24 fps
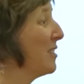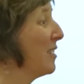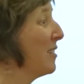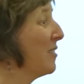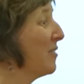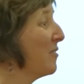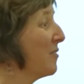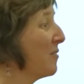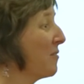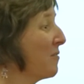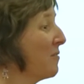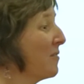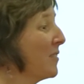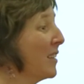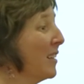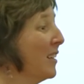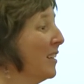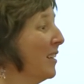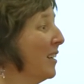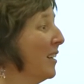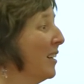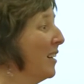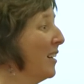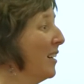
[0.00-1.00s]

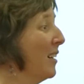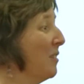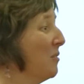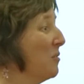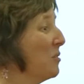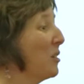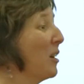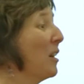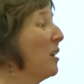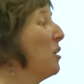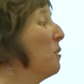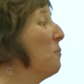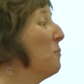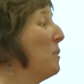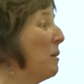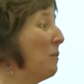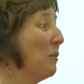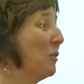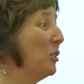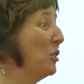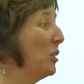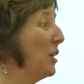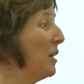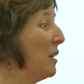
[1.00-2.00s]
And, um, so I hope that
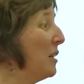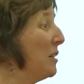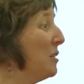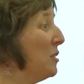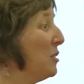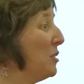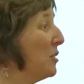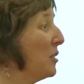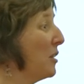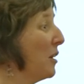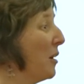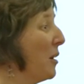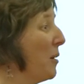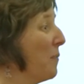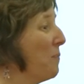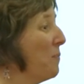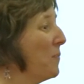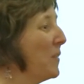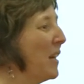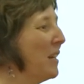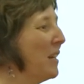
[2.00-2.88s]
will change. Um,